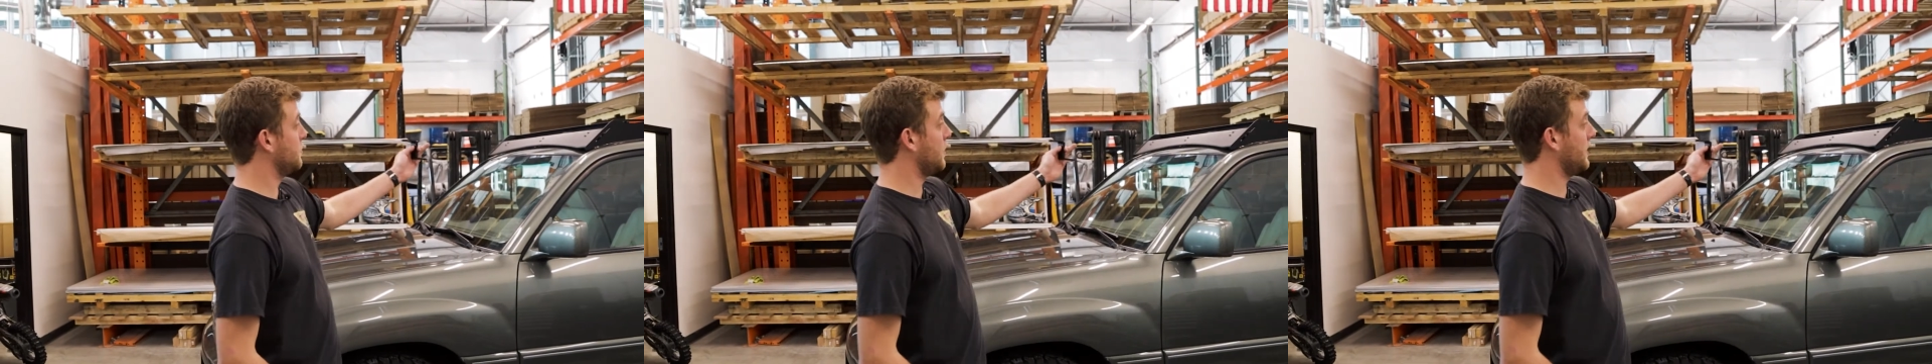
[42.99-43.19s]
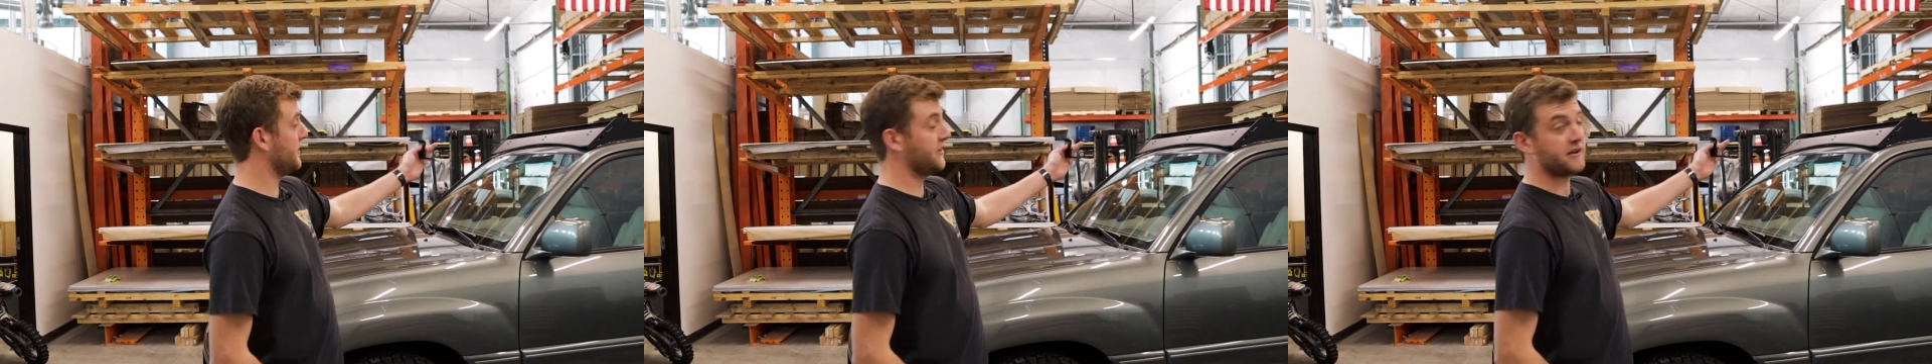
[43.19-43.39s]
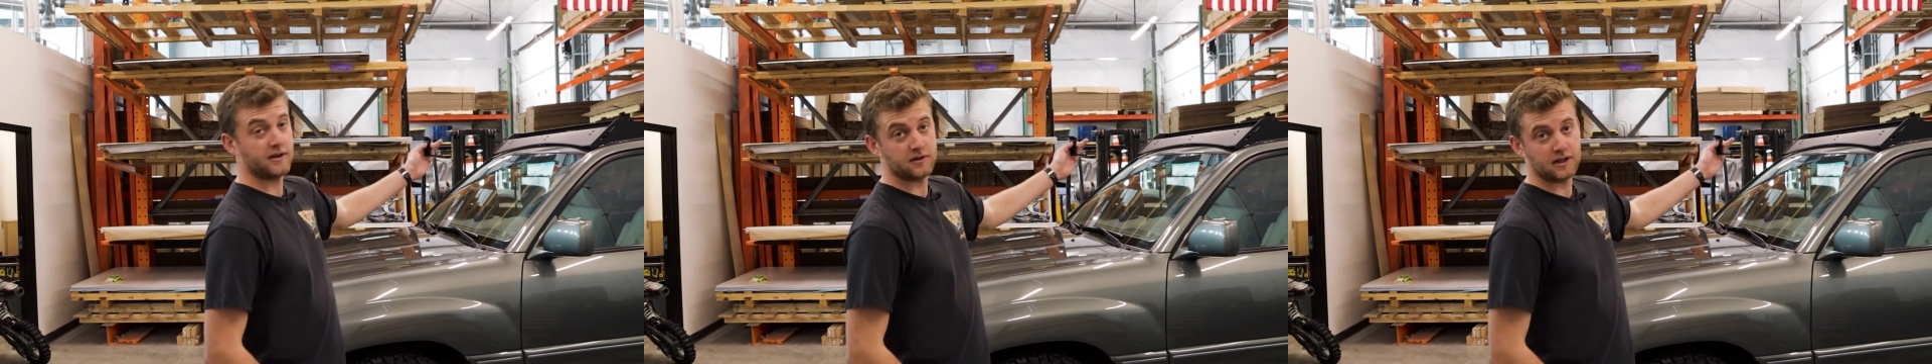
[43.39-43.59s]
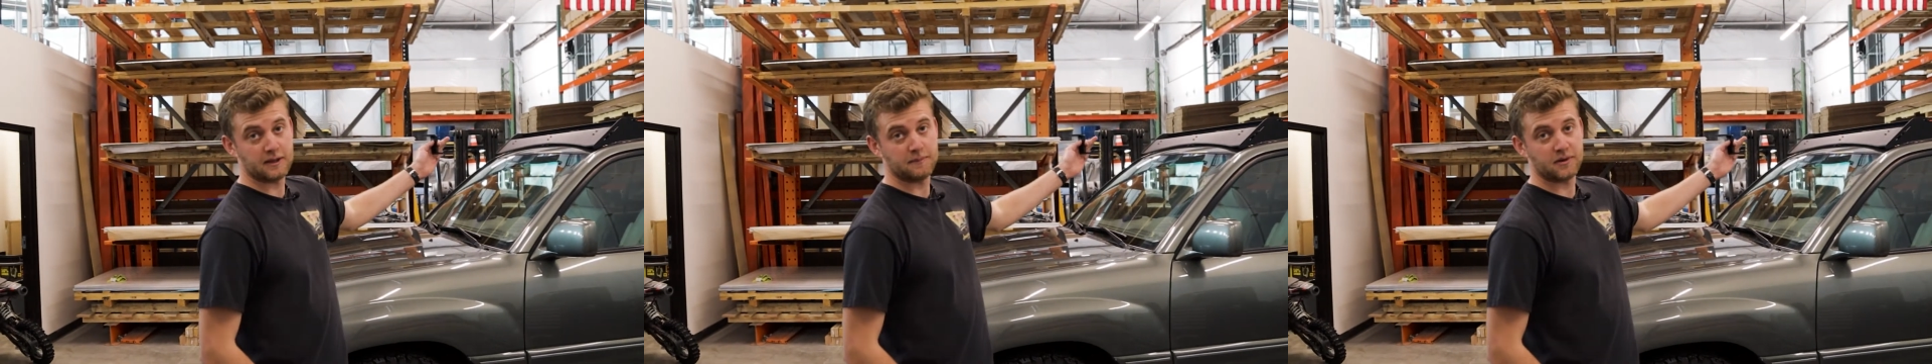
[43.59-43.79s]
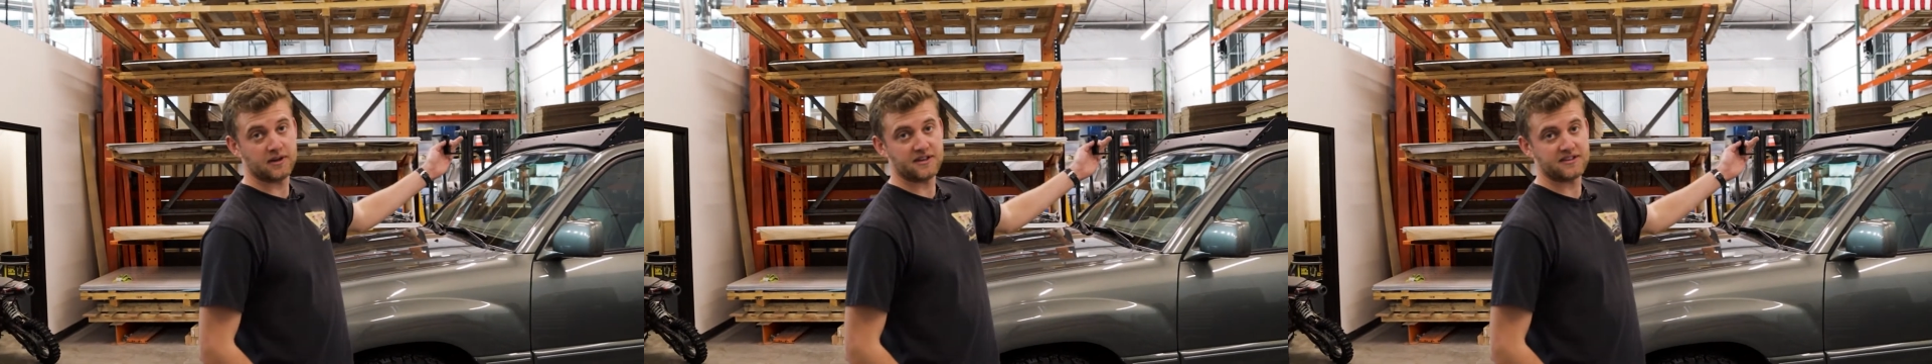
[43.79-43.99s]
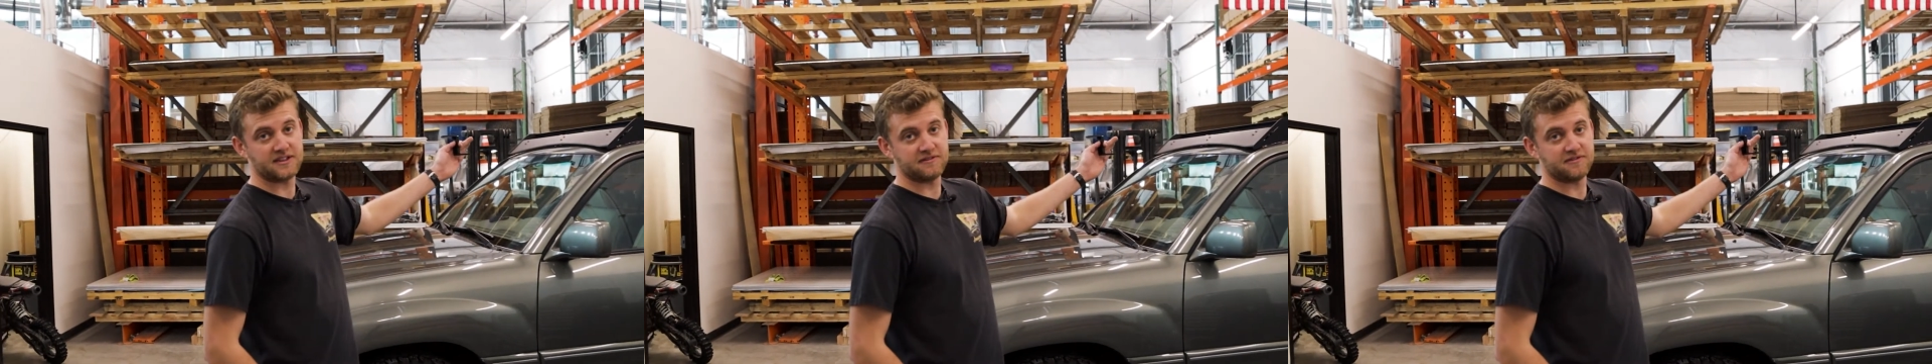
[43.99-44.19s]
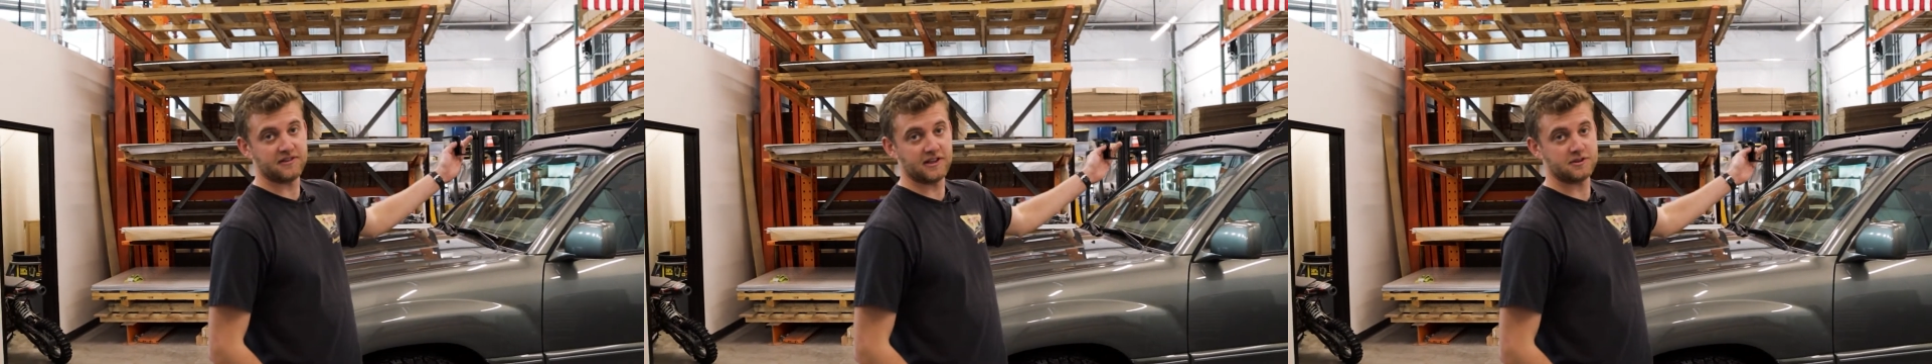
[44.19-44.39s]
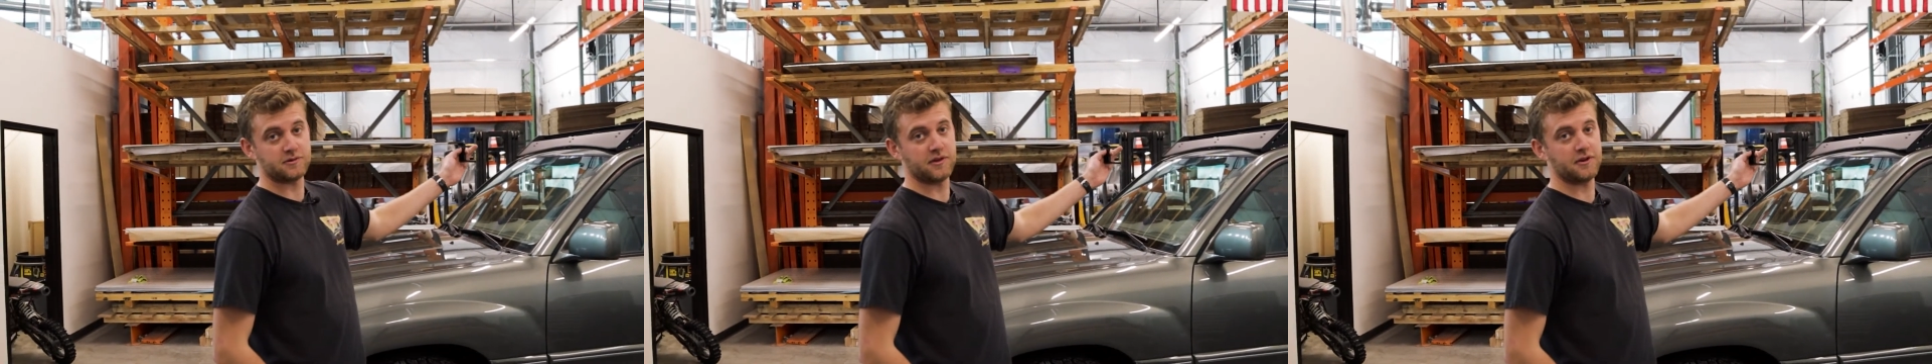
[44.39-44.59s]
want the light bar to sit
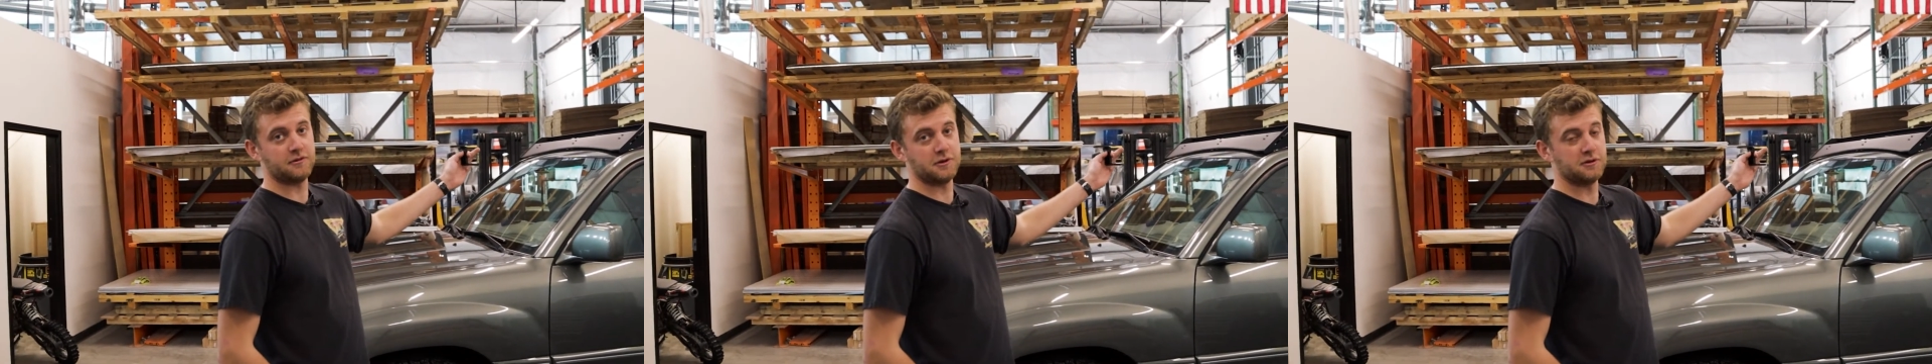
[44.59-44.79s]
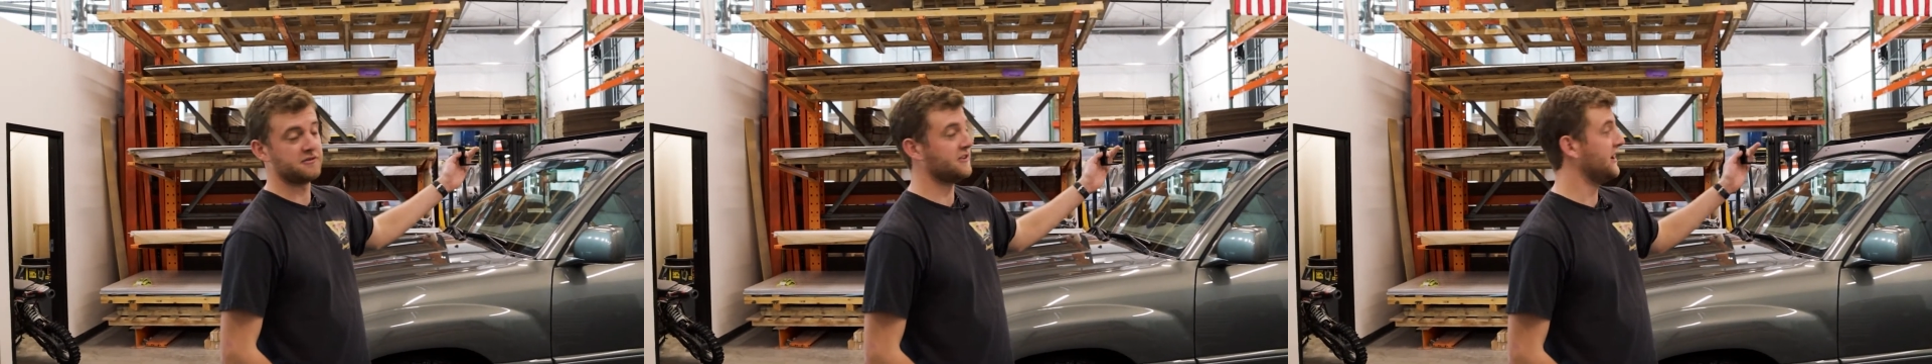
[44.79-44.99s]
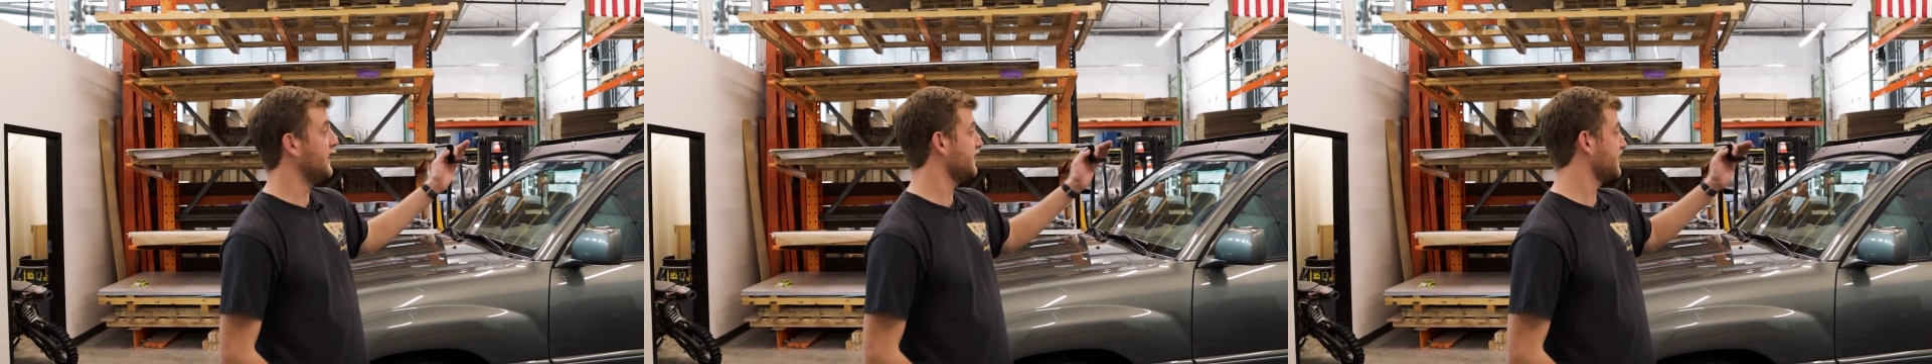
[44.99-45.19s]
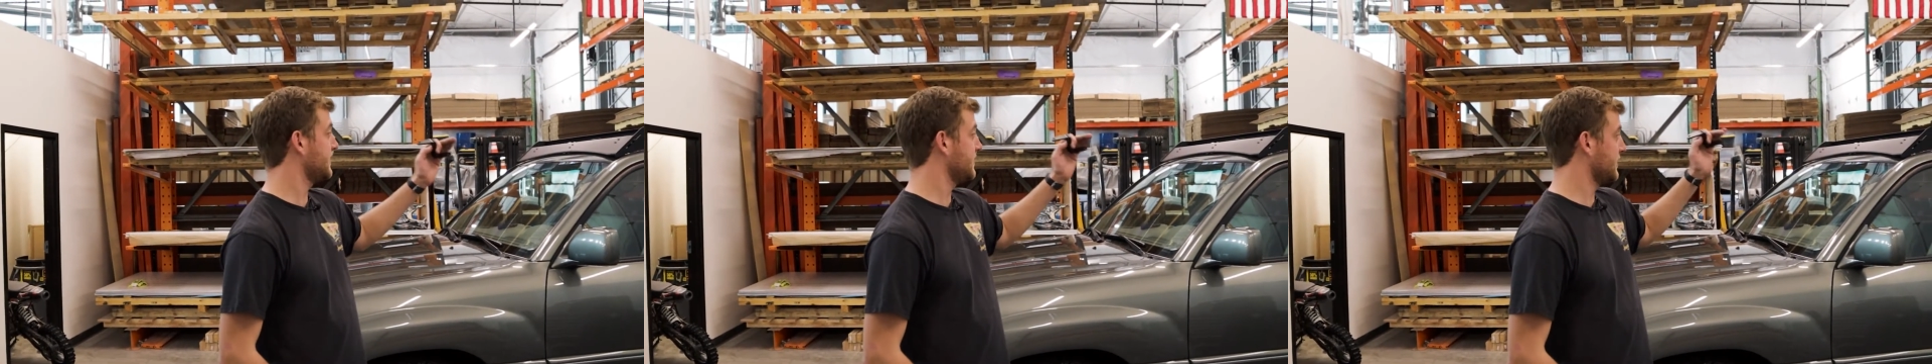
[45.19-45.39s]
flush with the roof rack,